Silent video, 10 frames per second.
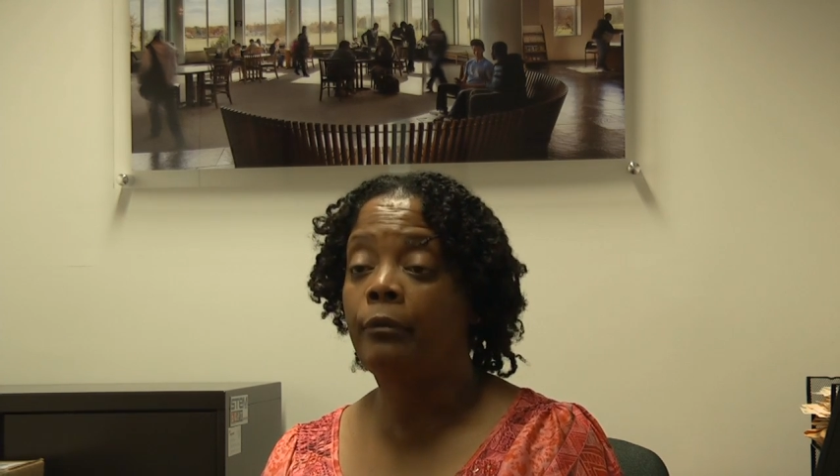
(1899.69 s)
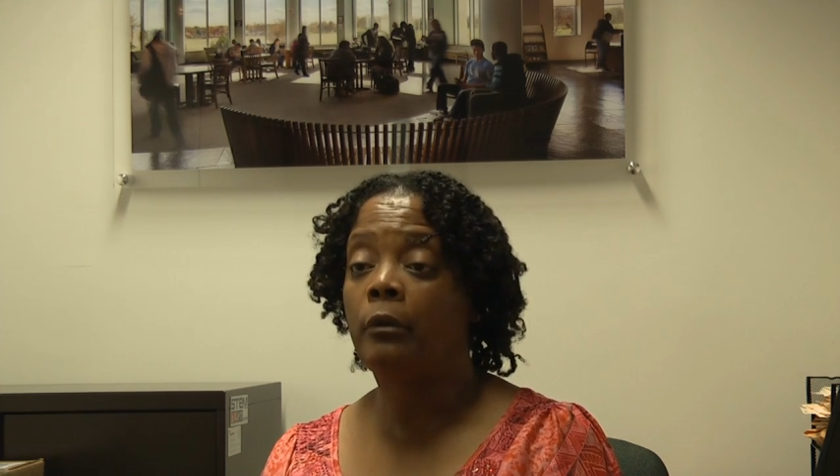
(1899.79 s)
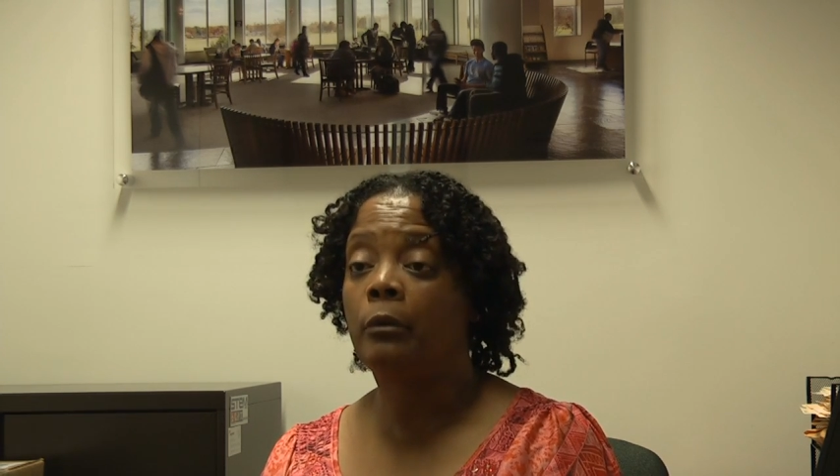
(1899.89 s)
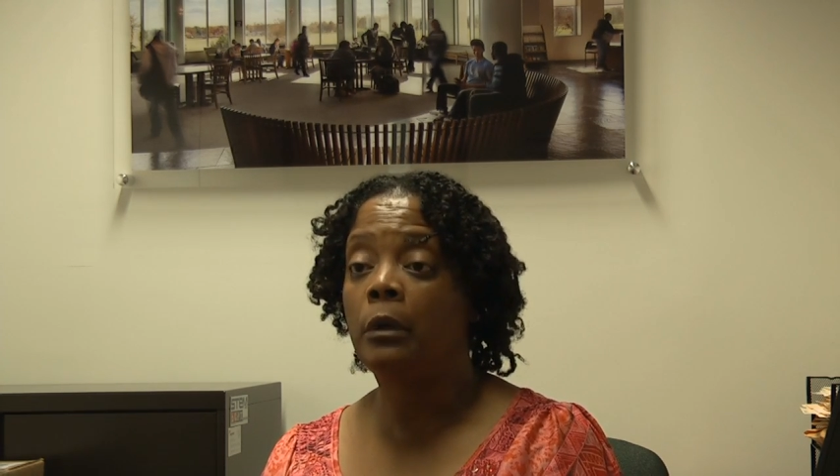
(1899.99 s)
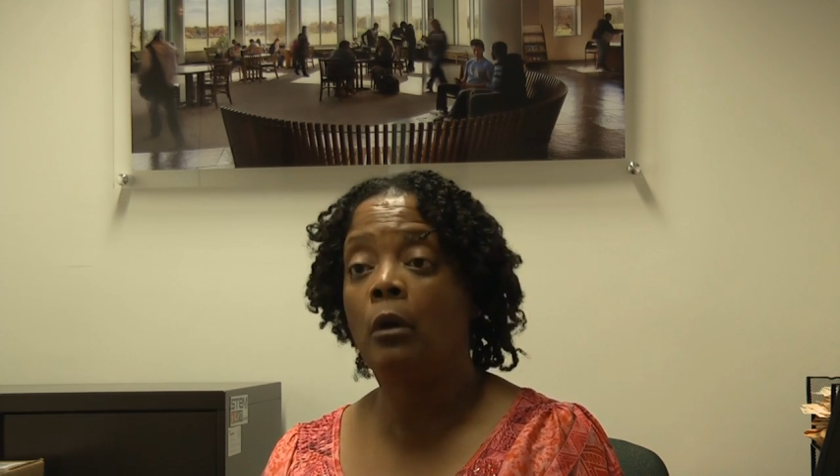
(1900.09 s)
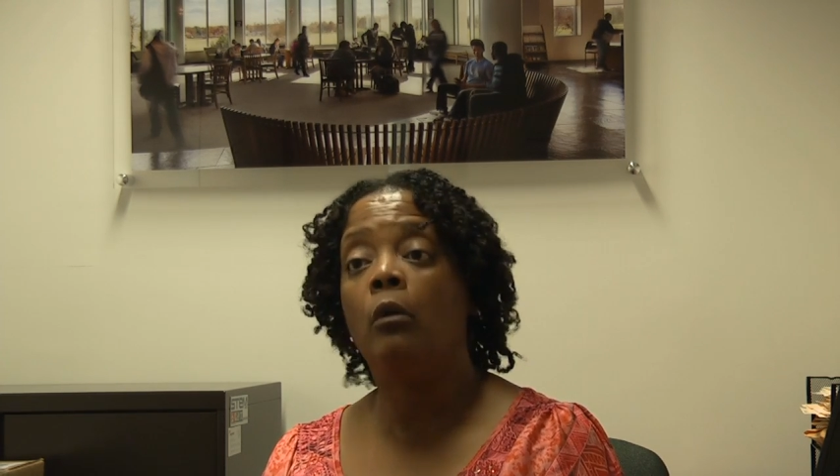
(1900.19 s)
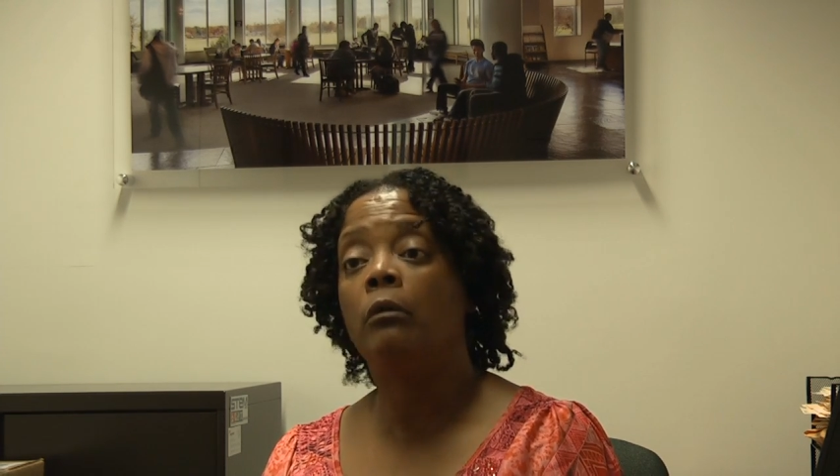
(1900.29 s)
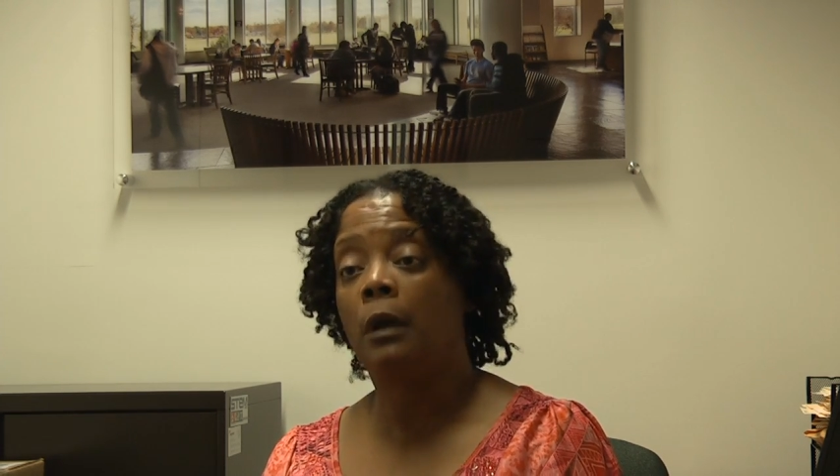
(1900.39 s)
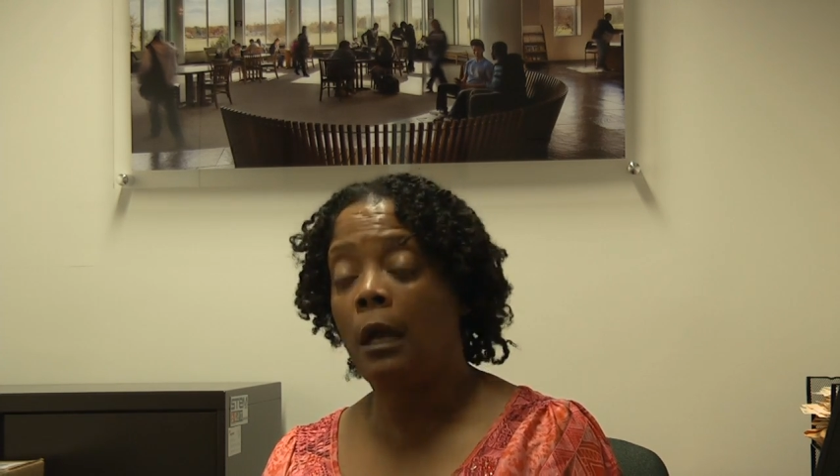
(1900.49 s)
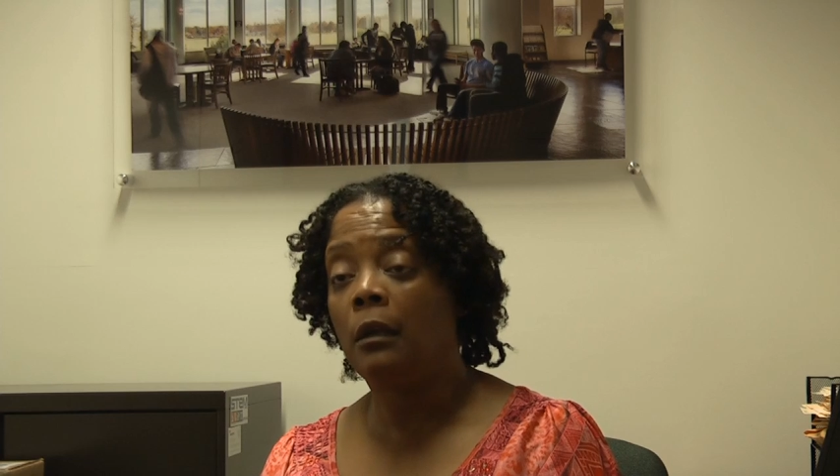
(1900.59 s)
through it,
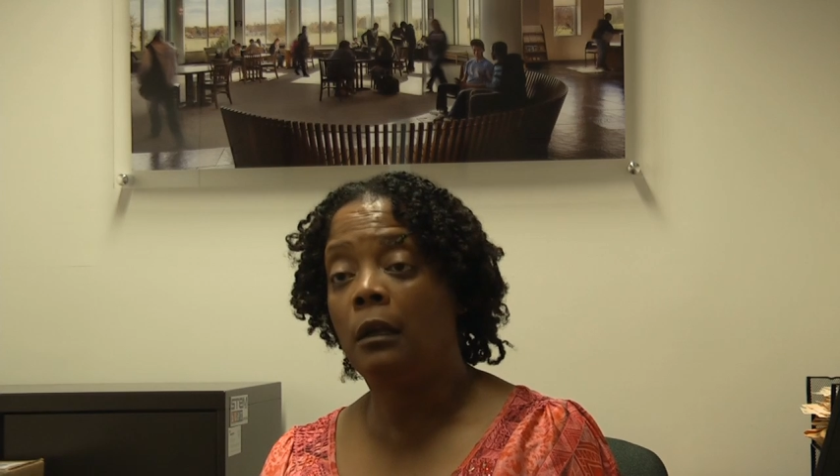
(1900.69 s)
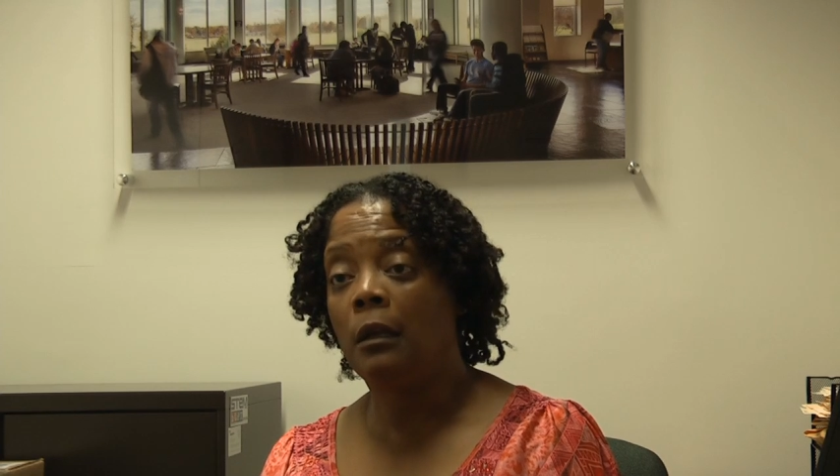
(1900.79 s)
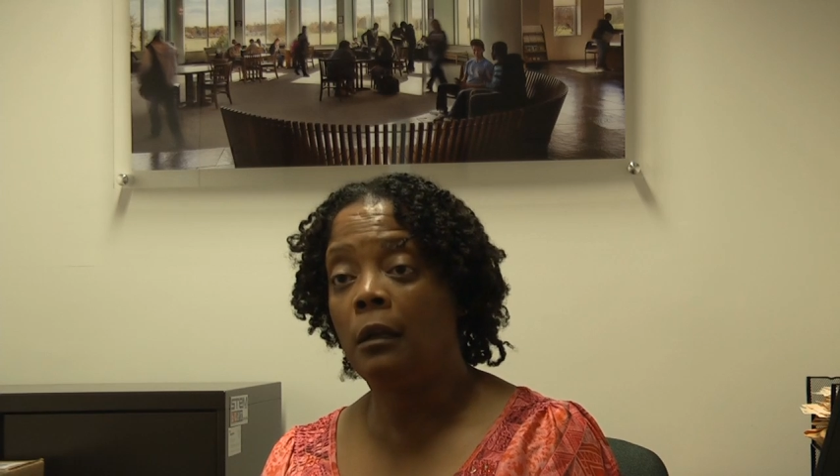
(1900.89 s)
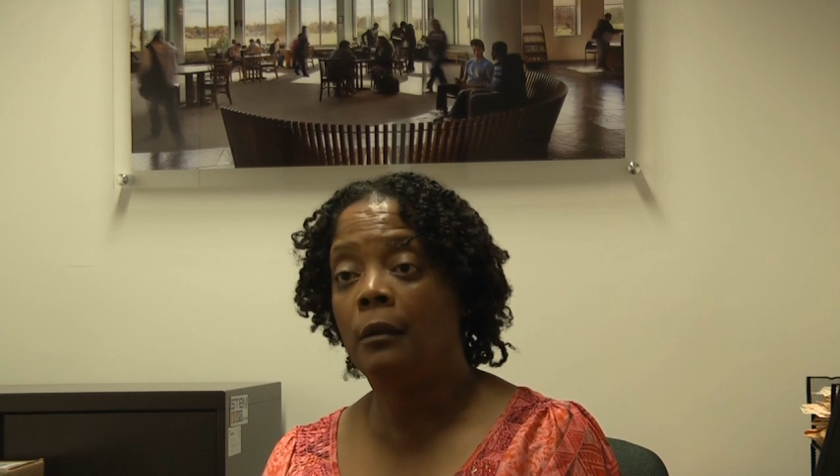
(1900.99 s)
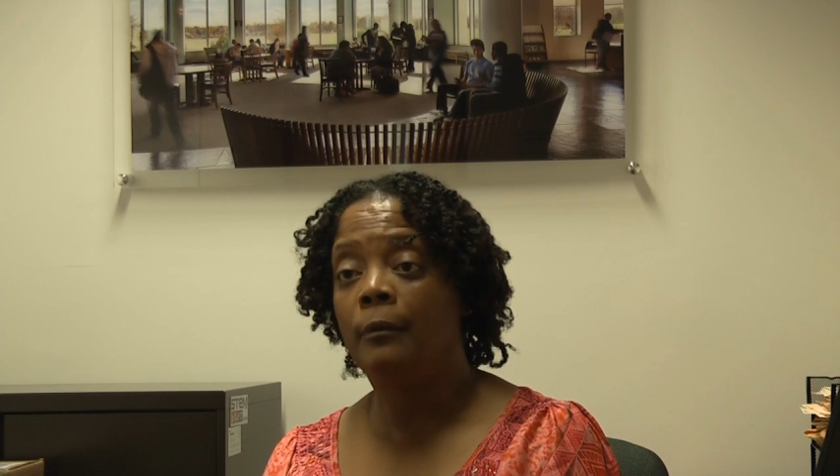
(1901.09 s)
go around it.